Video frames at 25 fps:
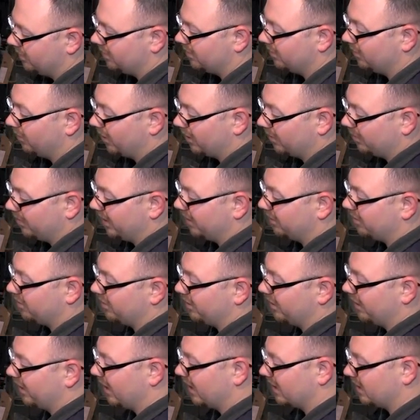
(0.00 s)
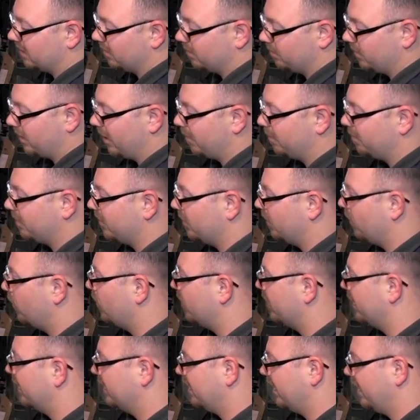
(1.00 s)
So you want to make sure you got the proper
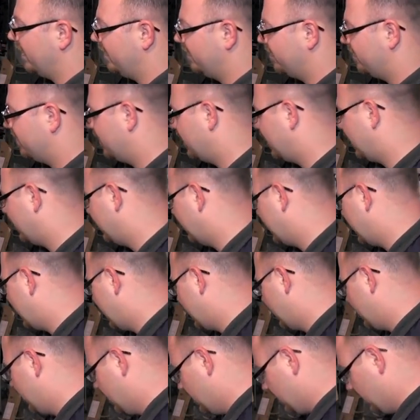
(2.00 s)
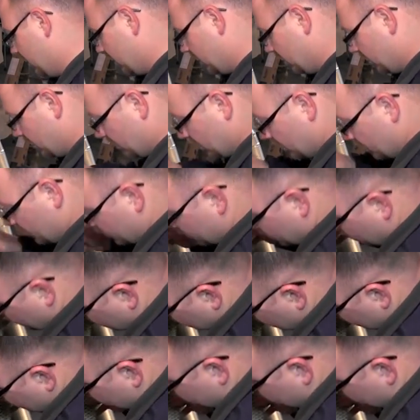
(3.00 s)
orientation on that. So what we're